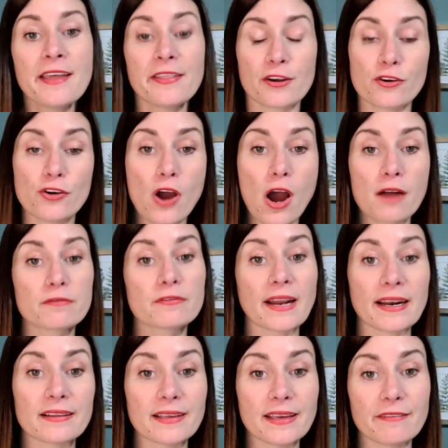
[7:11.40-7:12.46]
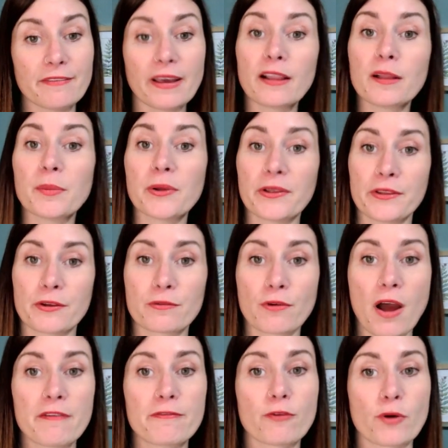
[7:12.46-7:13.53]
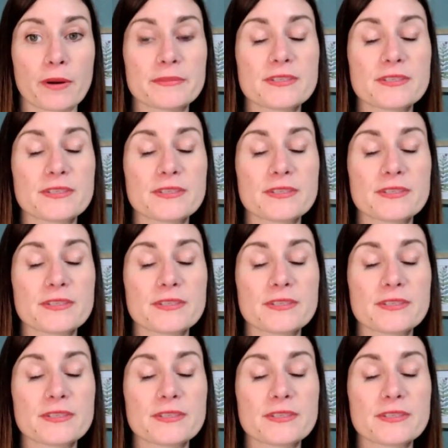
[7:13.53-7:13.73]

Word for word: They're not readily available in the raw form.